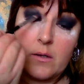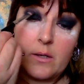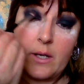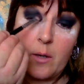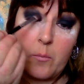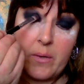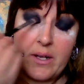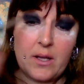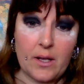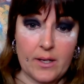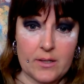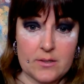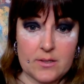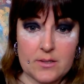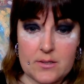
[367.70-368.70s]
Yeah, my
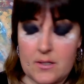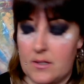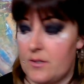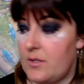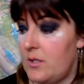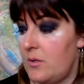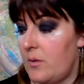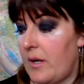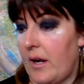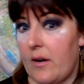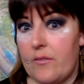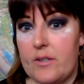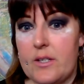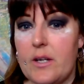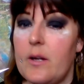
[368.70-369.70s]
clients get sung to
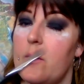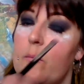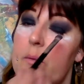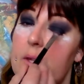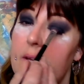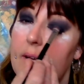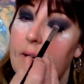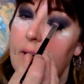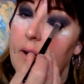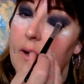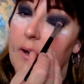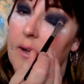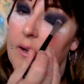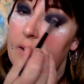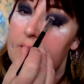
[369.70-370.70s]
every time that
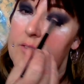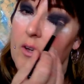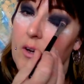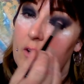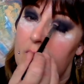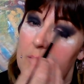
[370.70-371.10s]
a song